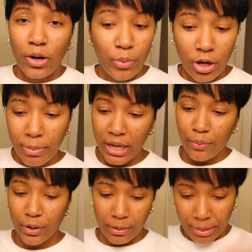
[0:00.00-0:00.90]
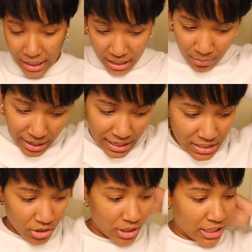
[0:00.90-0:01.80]
we gonna make it work. But anyway,
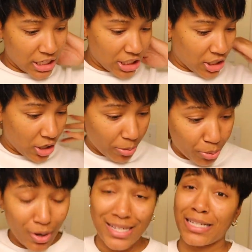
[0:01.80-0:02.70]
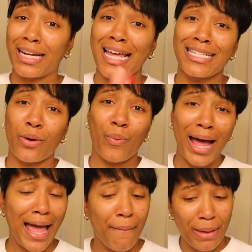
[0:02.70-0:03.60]
let's go in the kitchen, y'all. Pour us a glass of
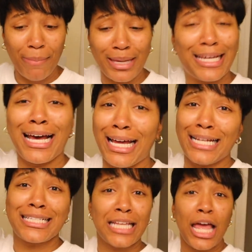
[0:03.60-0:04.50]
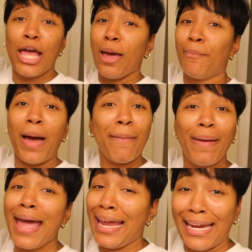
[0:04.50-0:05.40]
wine, baby, cause
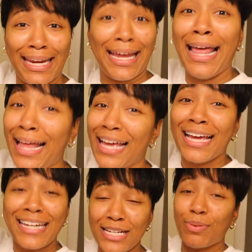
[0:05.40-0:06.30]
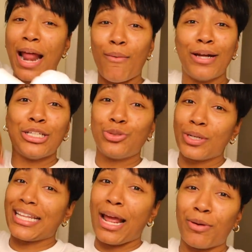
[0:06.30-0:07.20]
baby, this what I wanted to do
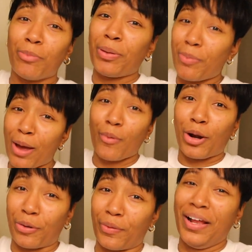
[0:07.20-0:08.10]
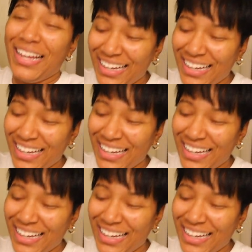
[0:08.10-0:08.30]
today with the people at work.